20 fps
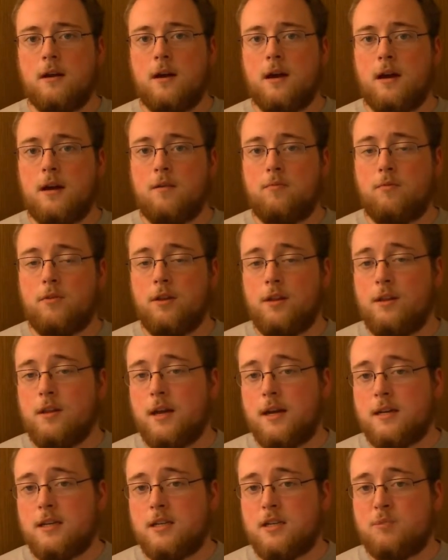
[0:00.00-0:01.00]
I really
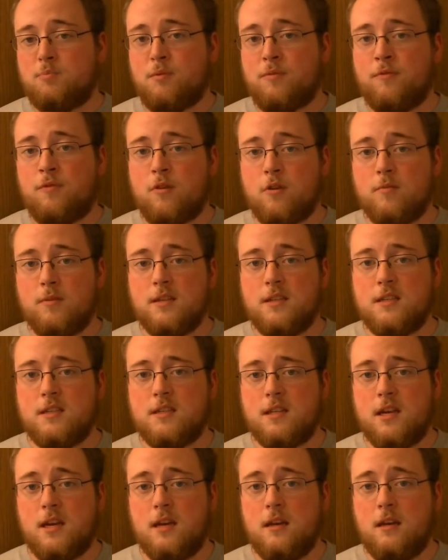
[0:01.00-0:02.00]
liked his
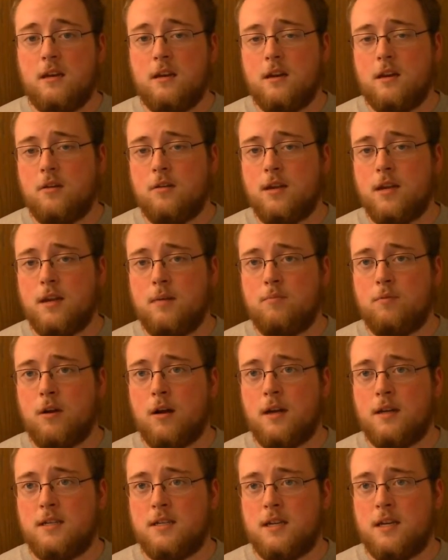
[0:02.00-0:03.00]
performance, and, you know, he
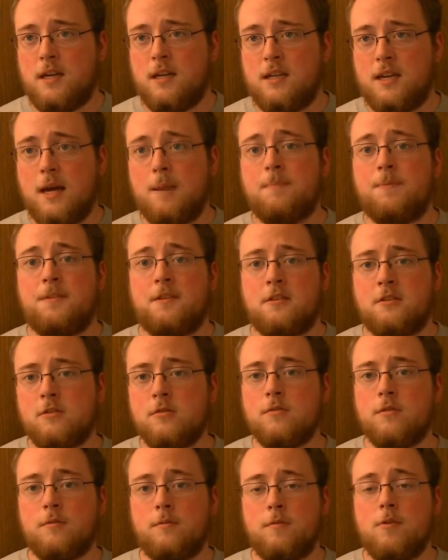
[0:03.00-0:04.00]
brought a depth
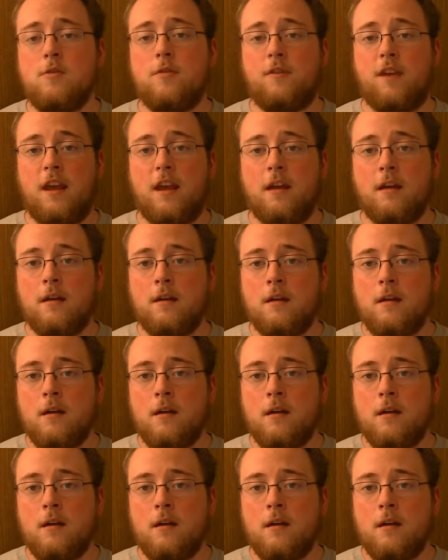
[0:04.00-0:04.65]
to the movie.